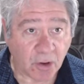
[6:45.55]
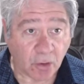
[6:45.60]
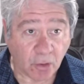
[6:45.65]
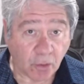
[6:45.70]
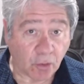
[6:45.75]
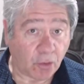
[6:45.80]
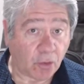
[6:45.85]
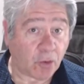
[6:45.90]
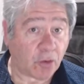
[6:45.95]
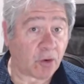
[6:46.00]

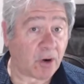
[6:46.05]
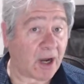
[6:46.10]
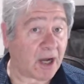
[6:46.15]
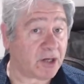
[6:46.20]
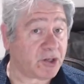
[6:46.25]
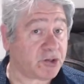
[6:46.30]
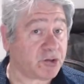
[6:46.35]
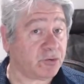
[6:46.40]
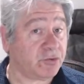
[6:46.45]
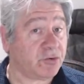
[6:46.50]
or I
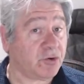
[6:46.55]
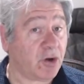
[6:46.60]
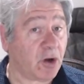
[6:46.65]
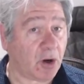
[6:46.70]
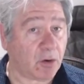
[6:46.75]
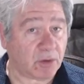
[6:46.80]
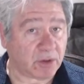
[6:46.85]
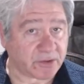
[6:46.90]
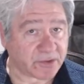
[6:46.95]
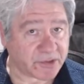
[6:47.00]
shouldn't
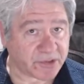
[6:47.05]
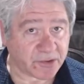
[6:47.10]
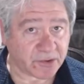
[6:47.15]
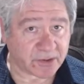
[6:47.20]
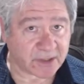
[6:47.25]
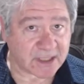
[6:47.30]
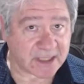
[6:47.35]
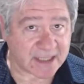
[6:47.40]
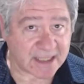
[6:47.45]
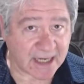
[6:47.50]
go on
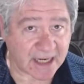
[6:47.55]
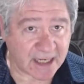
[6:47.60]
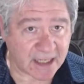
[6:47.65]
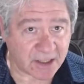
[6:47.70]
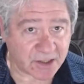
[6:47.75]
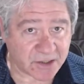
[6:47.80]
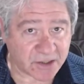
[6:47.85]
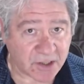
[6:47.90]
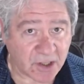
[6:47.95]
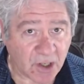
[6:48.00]
certain
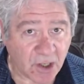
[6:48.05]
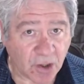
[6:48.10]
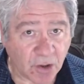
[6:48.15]
days,